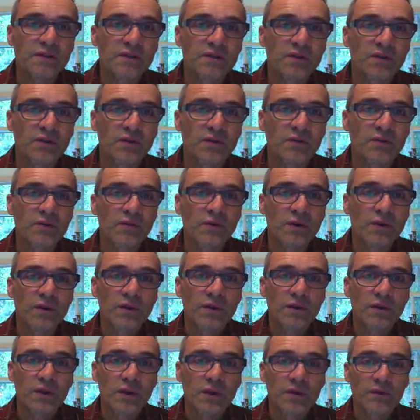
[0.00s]
So
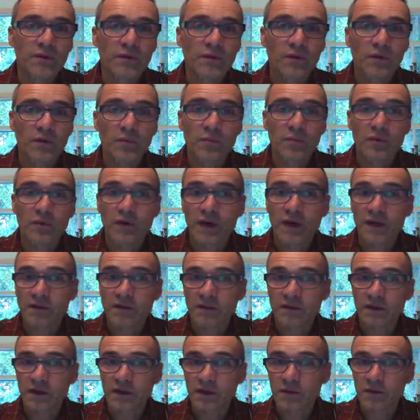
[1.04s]
if you're a plant
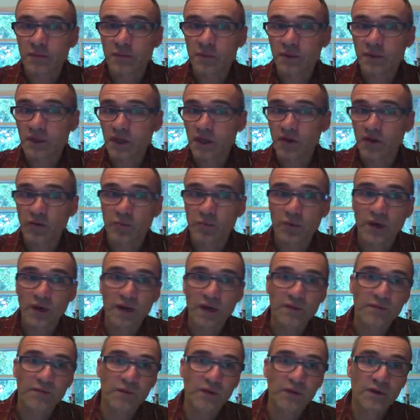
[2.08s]
like a potato
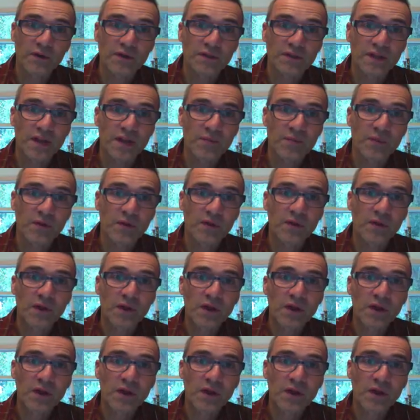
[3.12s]
plant, for example,